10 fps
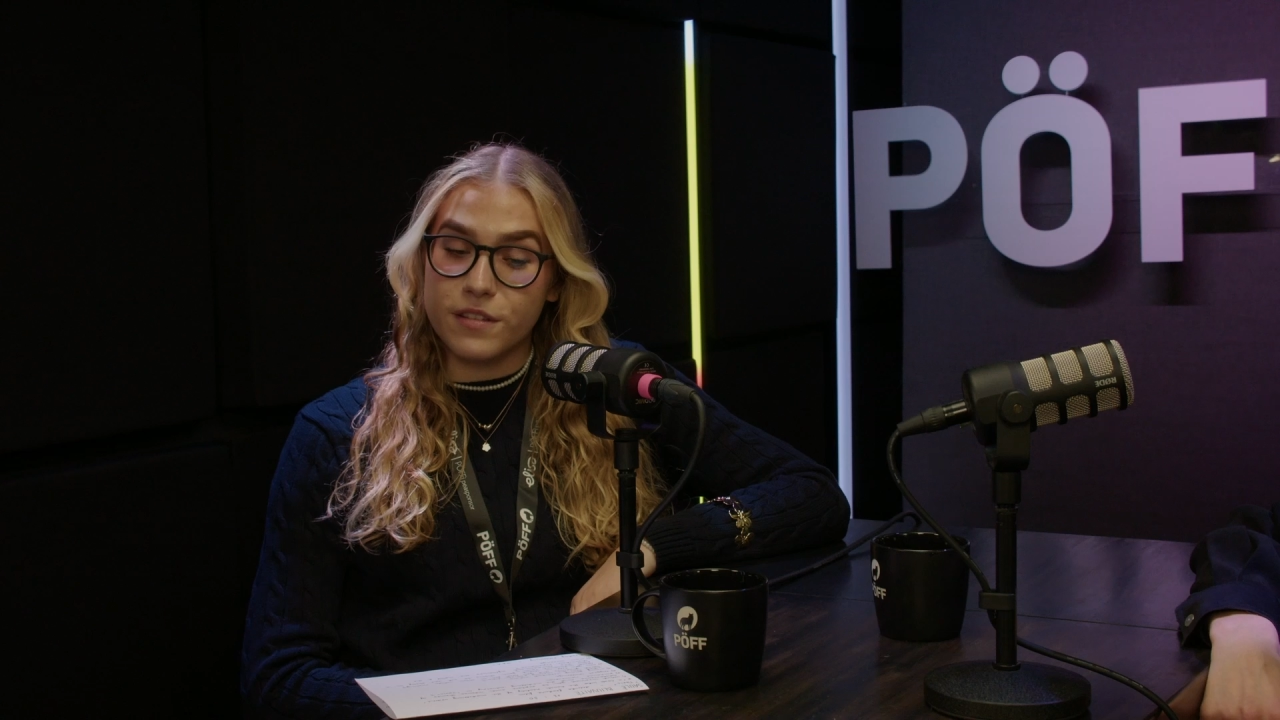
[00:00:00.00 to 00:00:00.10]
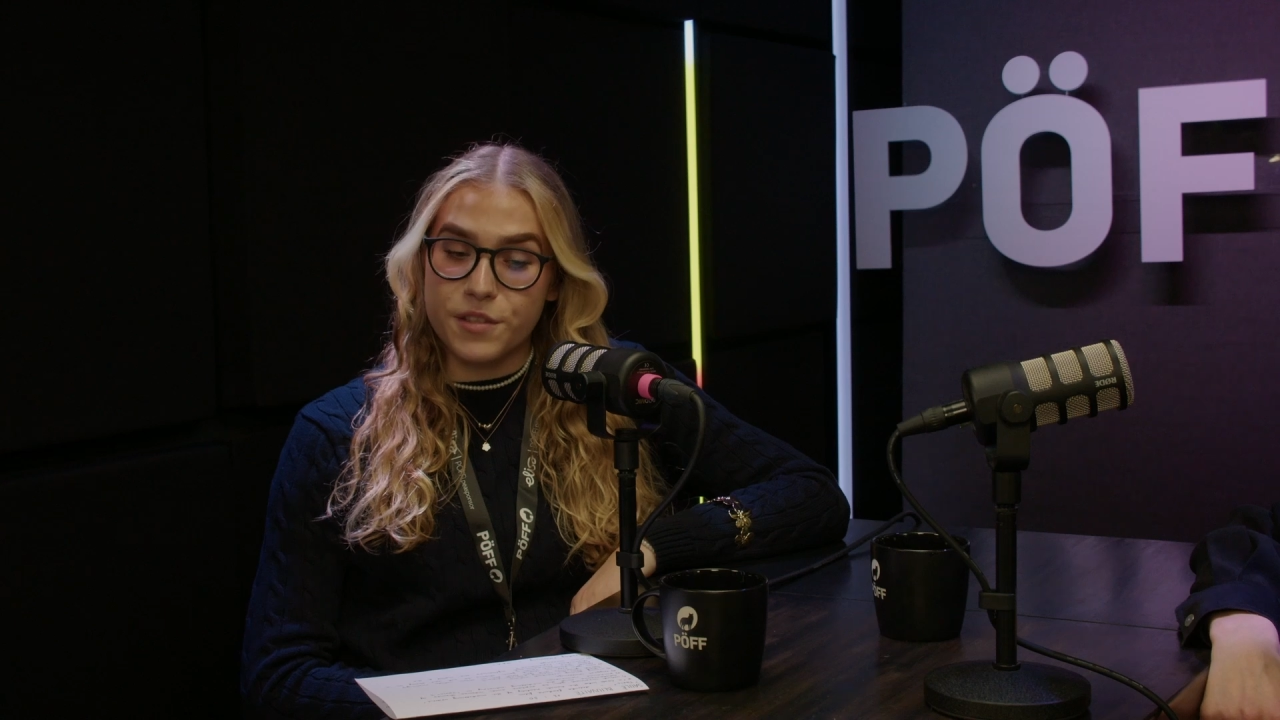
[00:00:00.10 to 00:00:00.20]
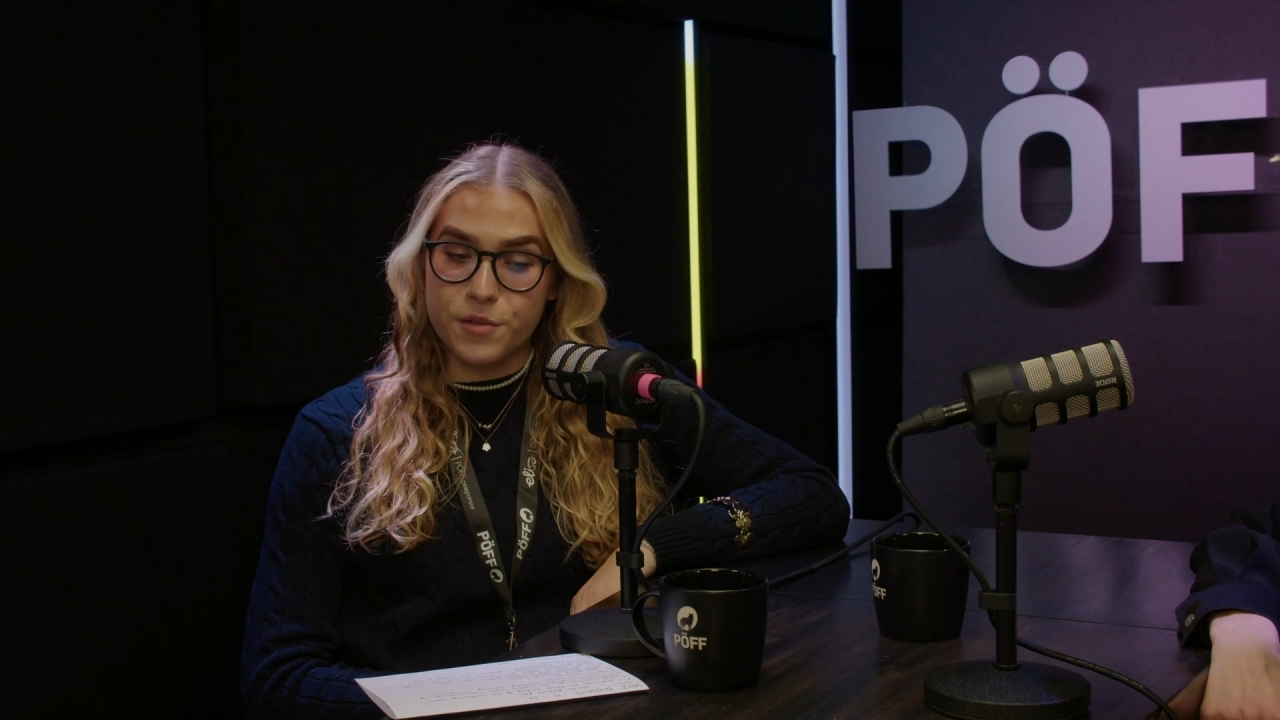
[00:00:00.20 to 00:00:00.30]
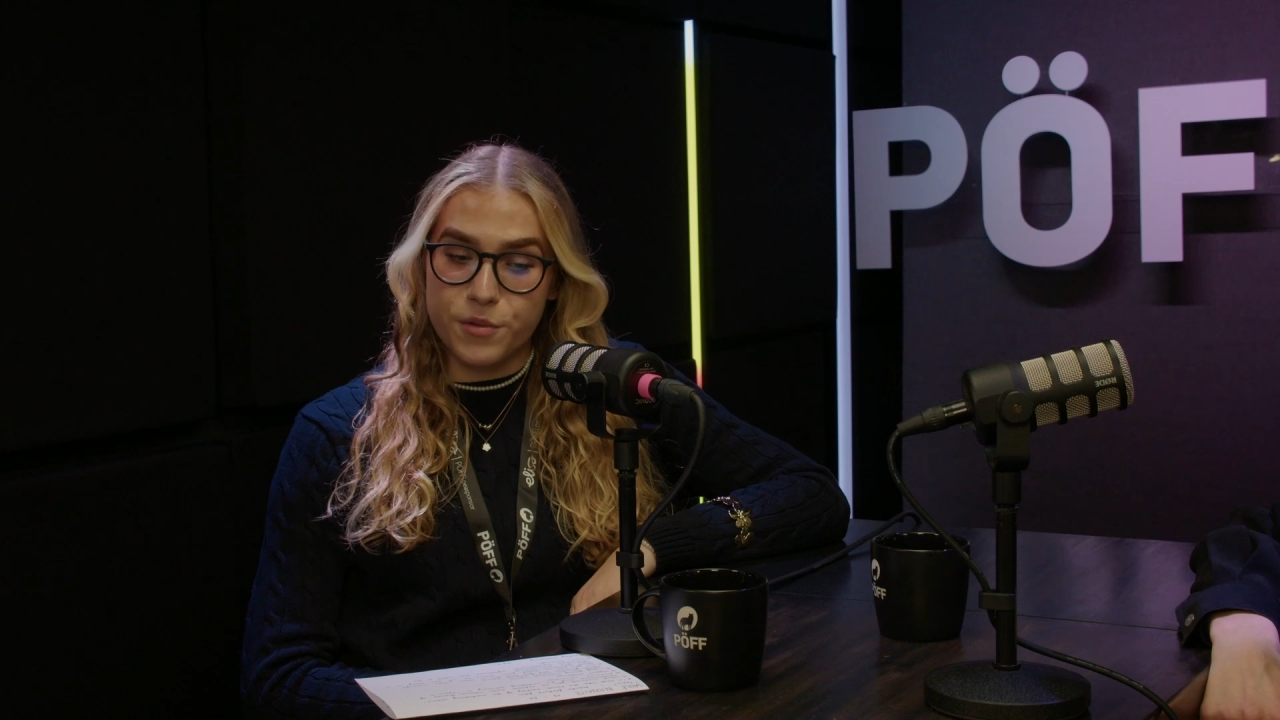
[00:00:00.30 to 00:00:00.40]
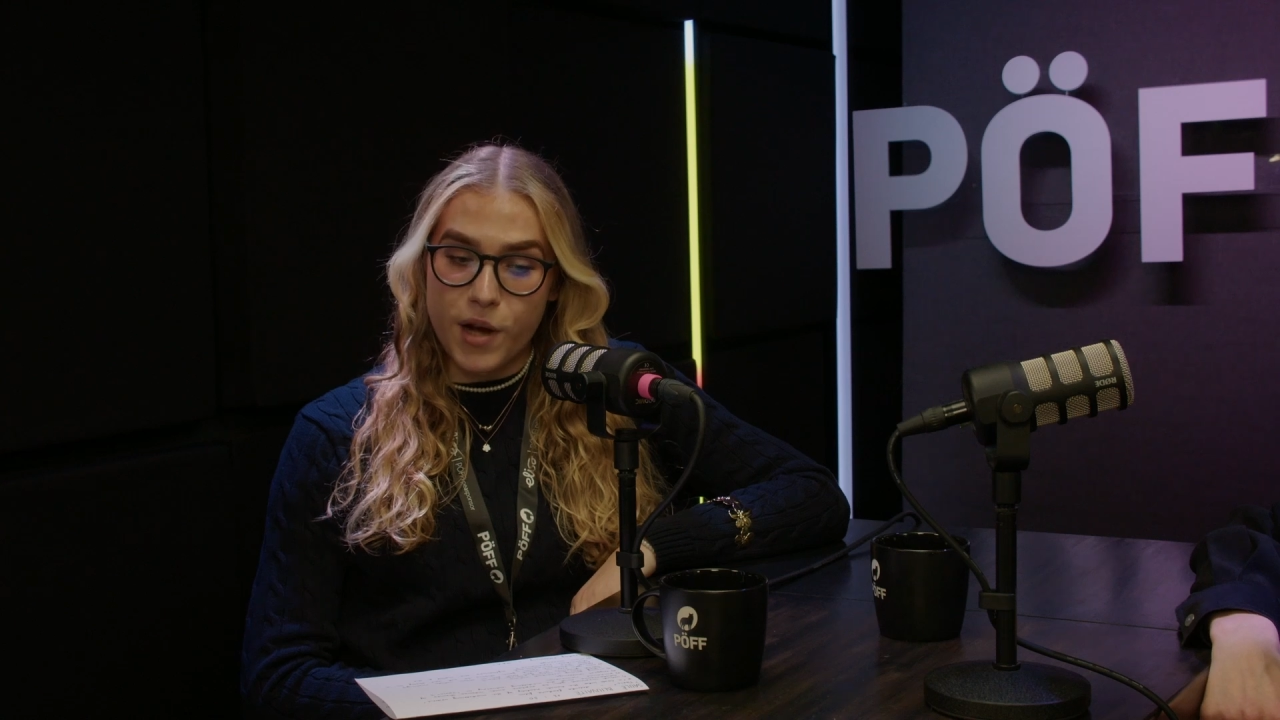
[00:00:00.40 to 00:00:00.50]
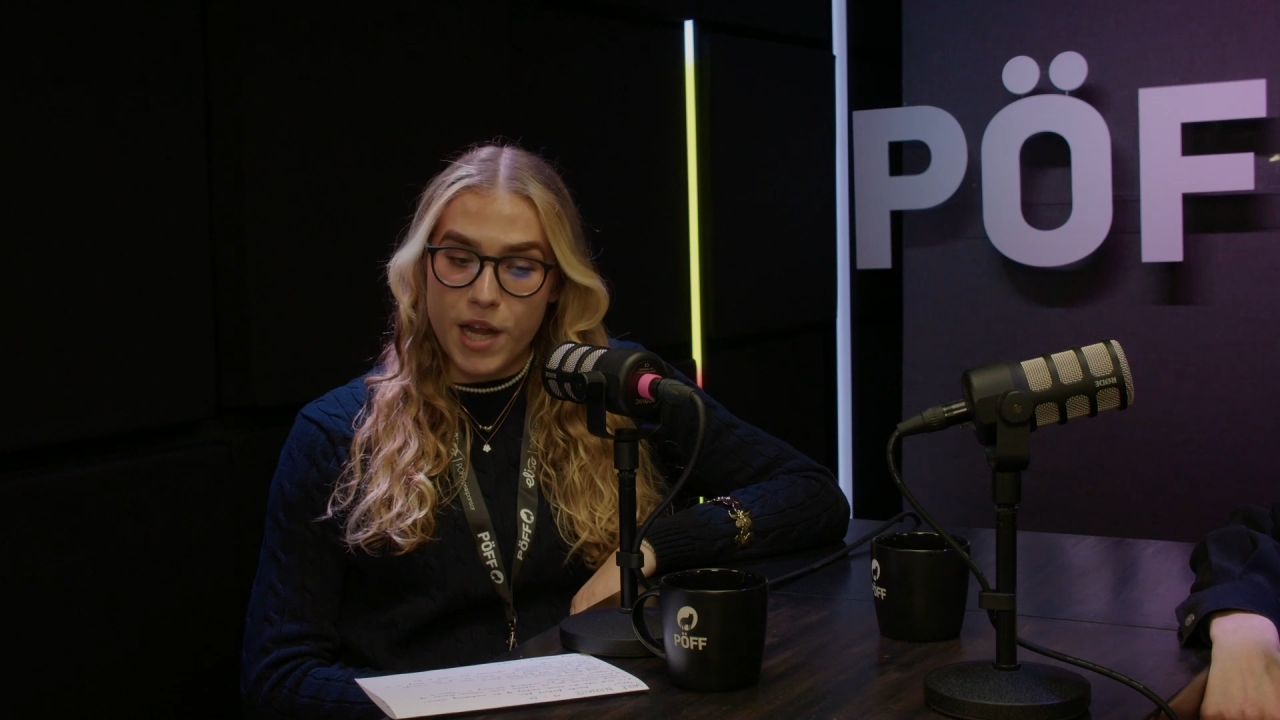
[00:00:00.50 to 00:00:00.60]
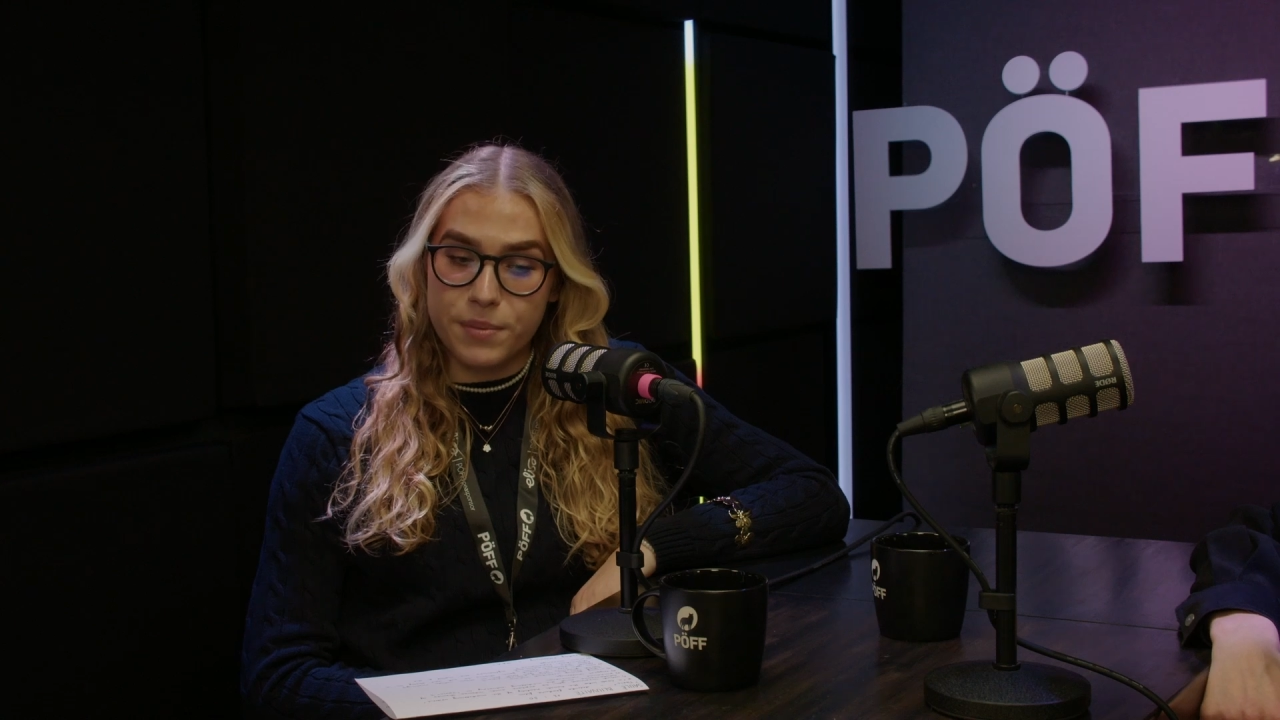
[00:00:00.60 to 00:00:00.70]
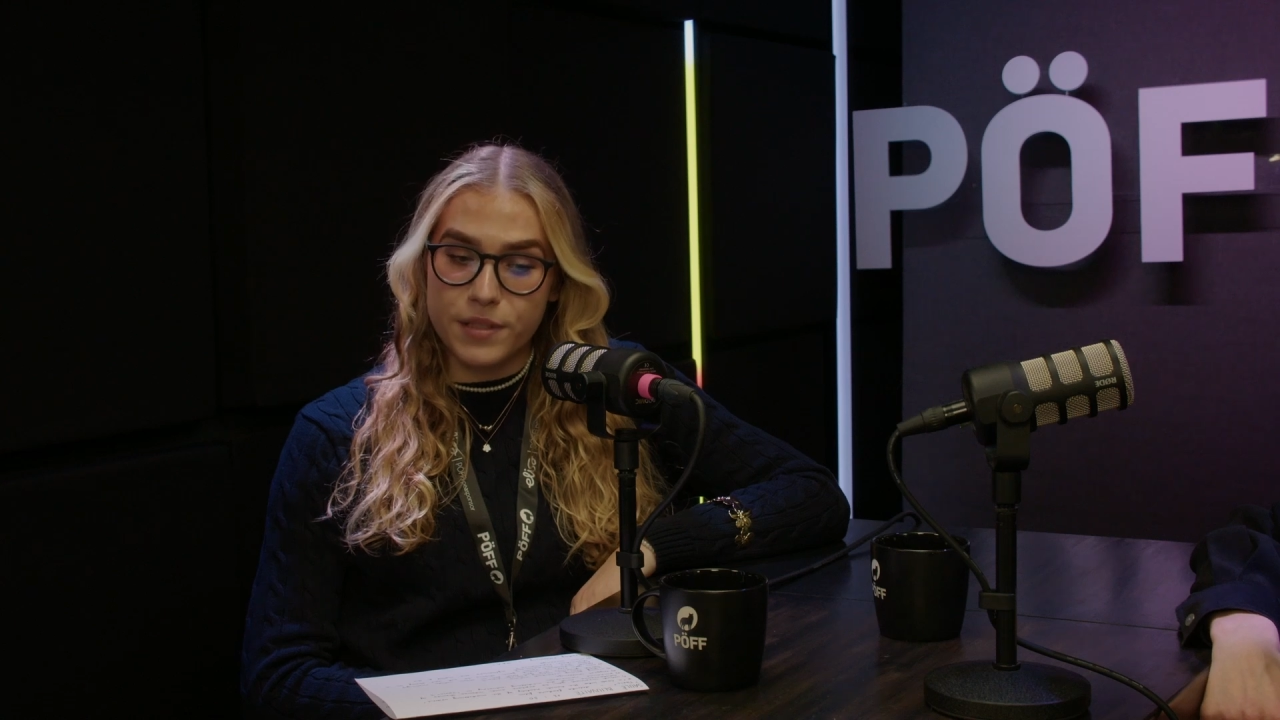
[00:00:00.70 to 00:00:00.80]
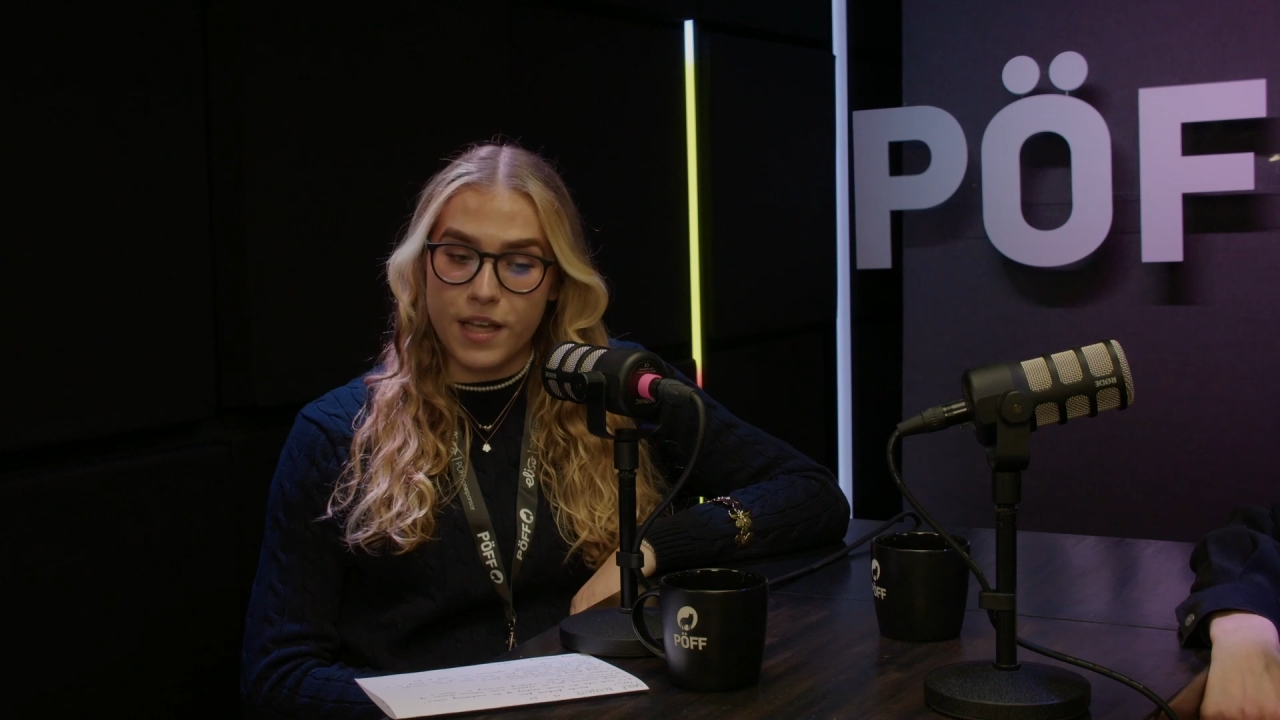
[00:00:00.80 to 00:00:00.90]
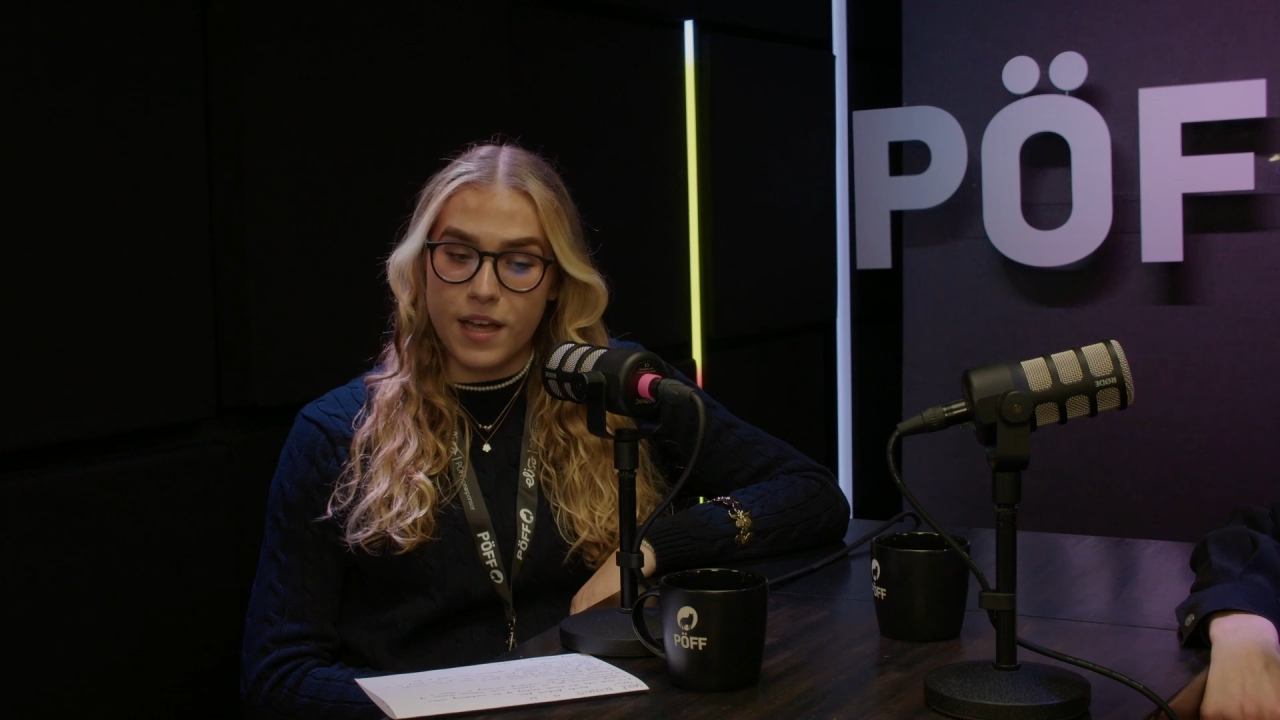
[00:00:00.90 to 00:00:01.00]

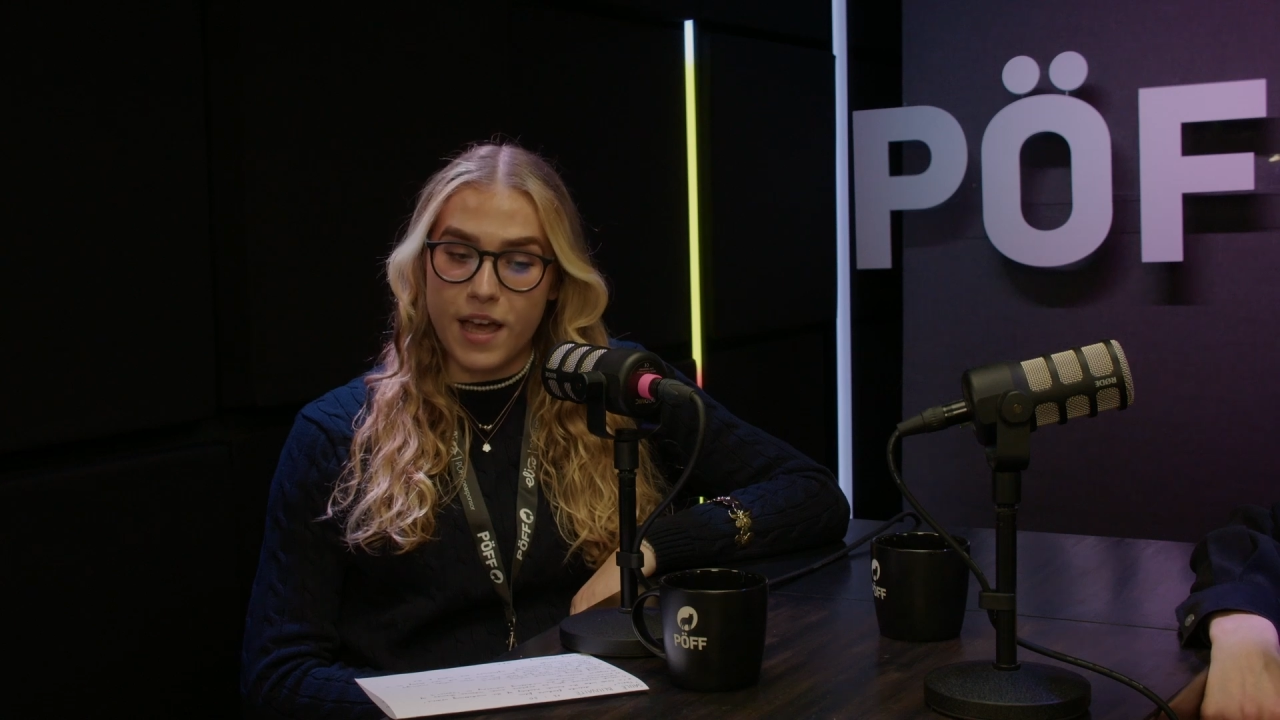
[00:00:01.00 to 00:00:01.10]
described